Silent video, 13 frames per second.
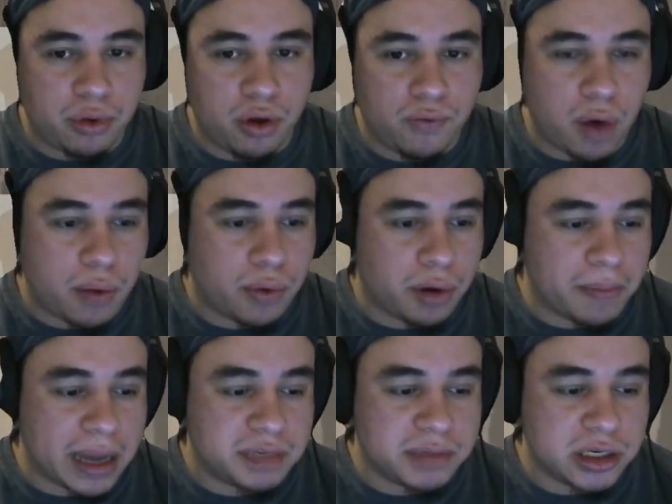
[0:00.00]
of what we're
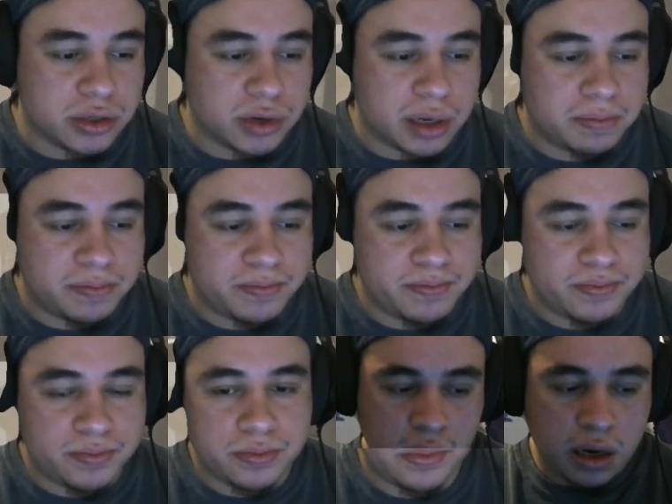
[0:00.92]
meant to be doing.
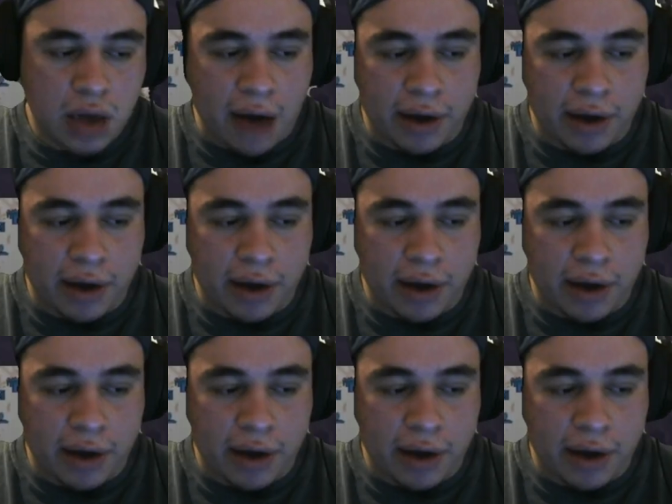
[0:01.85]
Now,